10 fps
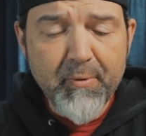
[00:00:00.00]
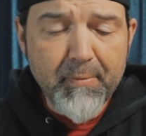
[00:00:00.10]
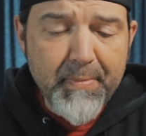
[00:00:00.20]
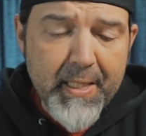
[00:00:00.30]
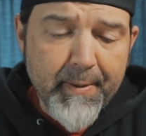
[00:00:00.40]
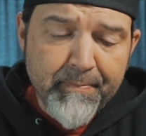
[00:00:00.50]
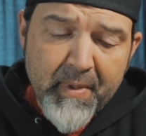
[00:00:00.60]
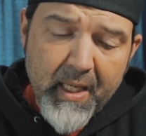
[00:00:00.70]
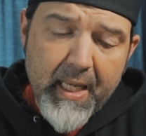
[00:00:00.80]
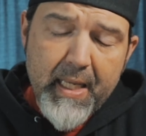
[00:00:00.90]
will be
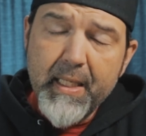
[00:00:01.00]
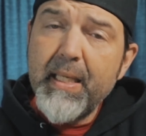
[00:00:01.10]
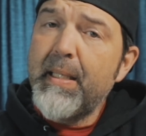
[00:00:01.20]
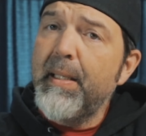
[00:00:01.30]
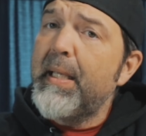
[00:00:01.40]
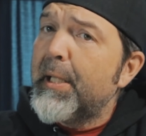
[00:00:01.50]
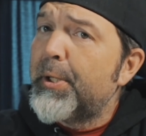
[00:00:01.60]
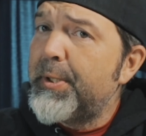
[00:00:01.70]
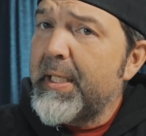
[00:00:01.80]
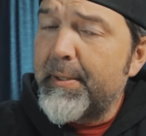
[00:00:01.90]
a
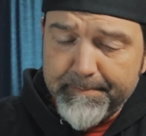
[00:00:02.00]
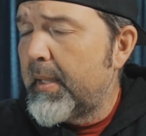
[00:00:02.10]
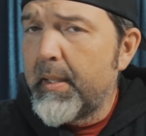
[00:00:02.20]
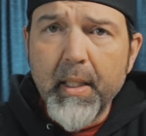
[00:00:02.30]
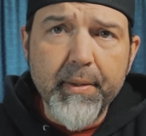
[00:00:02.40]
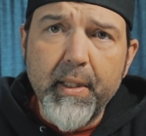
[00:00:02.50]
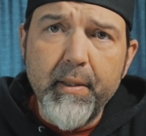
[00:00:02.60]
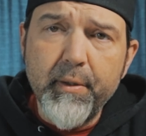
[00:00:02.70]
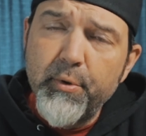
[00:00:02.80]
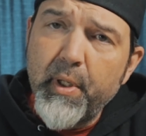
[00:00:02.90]
killer deal. Not
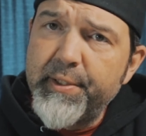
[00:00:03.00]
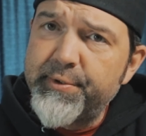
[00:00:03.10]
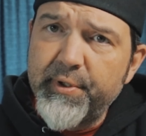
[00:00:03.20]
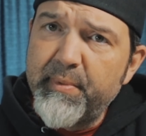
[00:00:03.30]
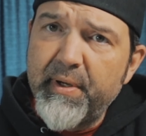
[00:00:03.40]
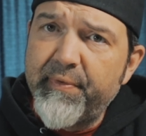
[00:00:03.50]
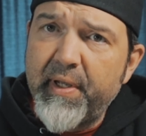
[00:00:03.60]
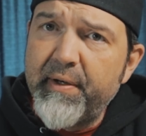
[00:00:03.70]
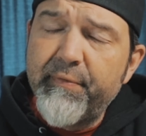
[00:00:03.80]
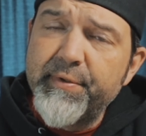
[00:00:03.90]
that you guys are gonna be able to
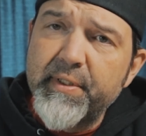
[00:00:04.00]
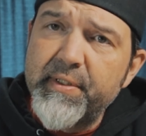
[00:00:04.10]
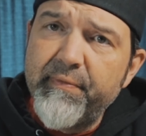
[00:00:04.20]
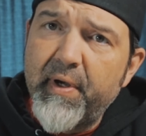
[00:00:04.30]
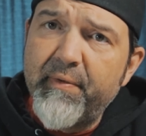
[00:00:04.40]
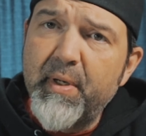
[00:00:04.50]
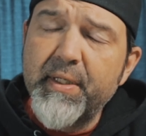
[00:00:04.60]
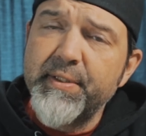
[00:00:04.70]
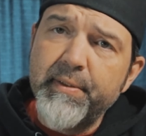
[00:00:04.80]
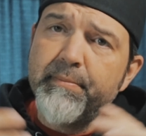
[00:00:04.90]
find it for 65
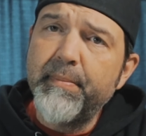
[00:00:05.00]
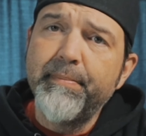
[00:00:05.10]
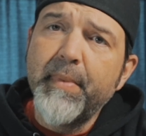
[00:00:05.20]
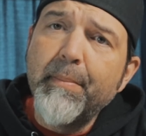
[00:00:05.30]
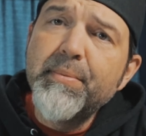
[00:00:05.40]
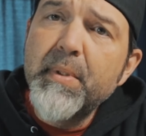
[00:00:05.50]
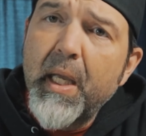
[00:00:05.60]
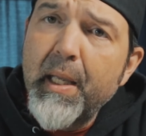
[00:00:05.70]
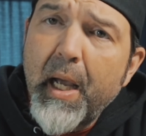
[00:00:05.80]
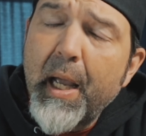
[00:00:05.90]
bucks, and
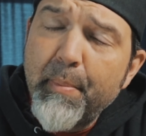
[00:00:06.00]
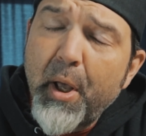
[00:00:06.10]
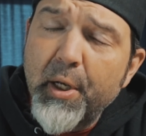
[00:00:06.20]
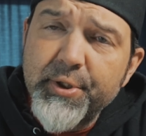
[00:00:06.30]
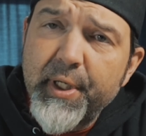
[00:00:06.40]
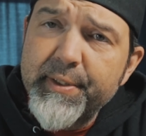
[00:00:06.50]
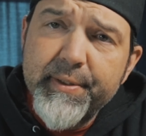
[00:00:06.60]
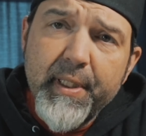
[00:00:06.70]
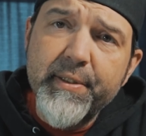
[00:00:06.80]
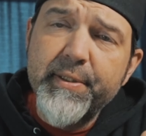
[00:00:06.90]
I apologize.
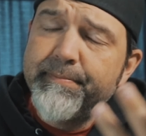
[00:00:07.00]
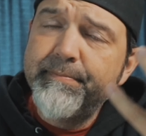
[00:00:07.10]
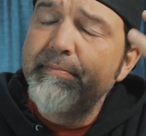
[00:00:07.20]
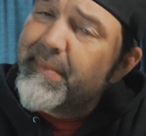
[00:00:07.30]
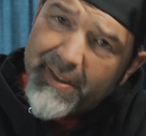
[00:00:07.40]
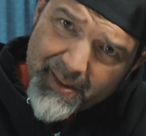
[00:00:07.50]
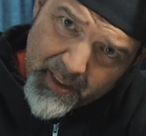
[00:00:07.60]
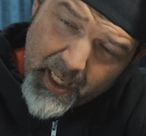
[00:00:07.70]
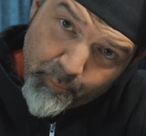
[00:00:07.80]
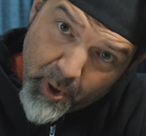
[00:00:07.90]

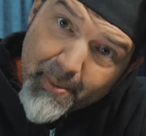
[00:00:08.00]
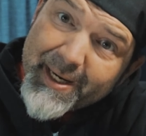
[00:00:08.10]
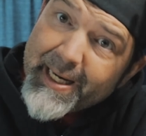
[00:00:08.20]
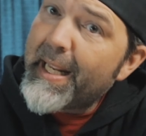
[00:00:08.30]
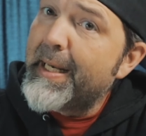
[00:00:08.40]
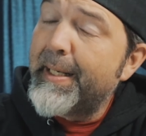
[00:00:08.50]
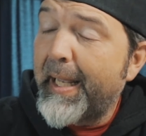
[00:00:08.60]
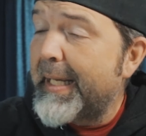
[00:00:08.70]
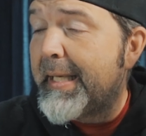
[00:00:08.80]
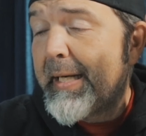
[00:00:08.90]
I'm rubbing it in.
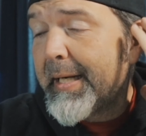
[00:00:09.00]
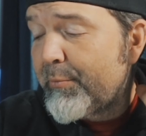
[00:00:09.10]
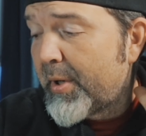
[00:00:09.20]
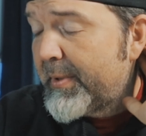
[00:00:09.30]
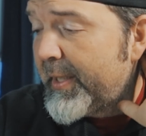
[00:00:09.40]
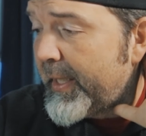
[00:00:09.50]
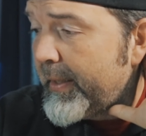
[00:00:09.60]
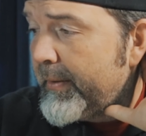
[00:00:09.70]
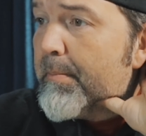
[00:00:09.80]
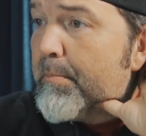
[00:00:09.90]
I get it, I'm rubbing it
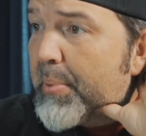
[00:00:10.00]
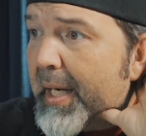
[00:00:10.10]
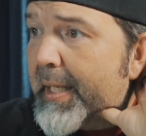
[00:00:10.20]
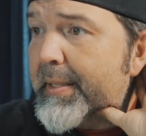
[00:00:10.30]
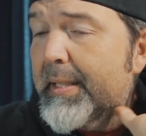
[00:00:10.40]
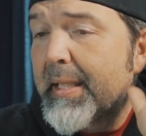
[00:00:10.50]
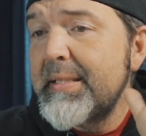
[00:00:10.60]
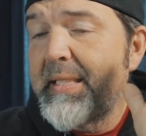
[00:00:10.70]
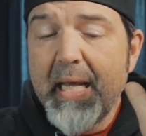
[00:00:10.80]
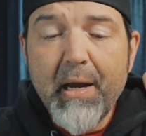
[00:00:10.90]
in. But
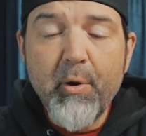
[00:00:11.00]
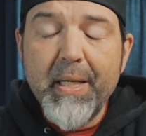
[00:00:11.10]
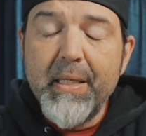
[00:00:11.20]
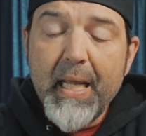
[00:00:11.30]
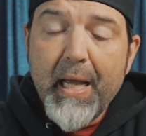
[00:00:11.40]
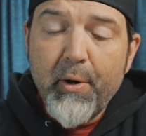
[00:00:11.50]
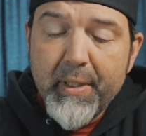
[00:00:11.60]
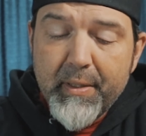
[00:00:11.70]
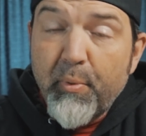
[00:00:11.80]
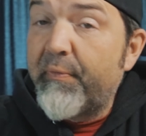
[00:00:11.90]
let's see how
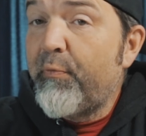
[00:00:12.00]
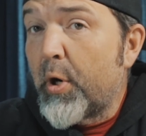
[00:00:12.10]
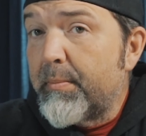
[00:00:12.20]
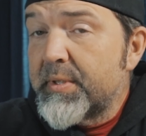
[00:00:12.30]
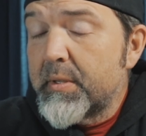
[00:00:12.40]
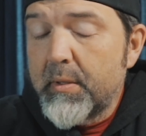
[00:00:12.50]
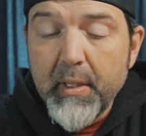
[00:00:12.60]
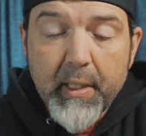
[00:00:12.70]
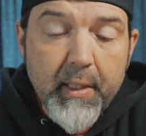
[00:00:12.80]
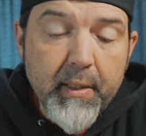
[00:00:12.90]
it performs.
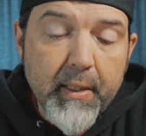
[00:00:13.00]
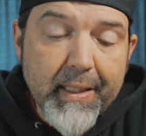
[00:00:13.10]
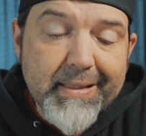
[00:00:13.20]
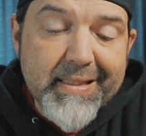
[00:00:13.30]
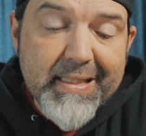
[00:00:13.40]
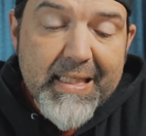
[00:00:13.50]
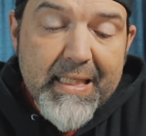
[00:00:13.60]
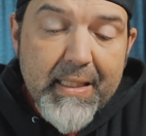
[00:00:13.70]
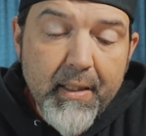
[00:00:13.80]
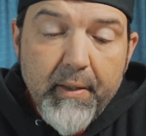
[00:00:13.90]
And let's
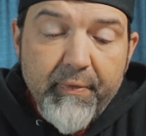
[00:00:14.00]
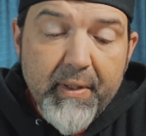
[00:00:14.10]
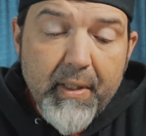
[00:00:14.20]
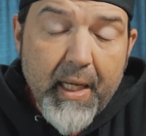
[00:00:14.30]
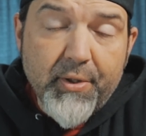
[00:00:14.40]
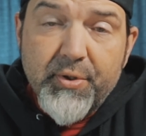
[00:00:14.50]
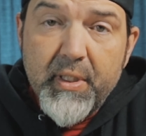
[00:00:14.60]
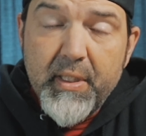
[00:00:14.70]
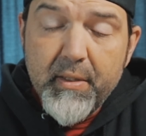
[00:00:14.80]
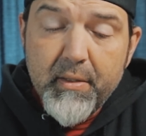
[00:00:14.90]
see if it
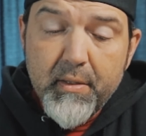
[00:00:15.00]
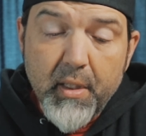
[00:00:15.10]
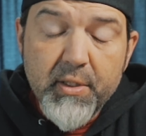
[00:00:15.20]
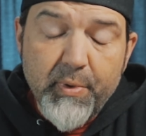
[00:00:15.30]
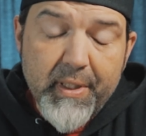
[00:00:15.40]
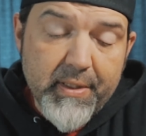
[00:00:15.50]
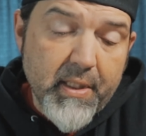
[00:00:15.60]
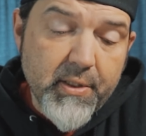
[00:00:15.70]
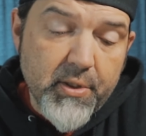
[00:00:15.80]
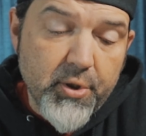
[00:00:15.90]
actually does what it
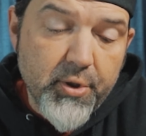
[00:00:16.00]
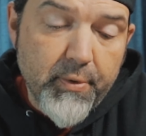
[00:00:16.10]
says it should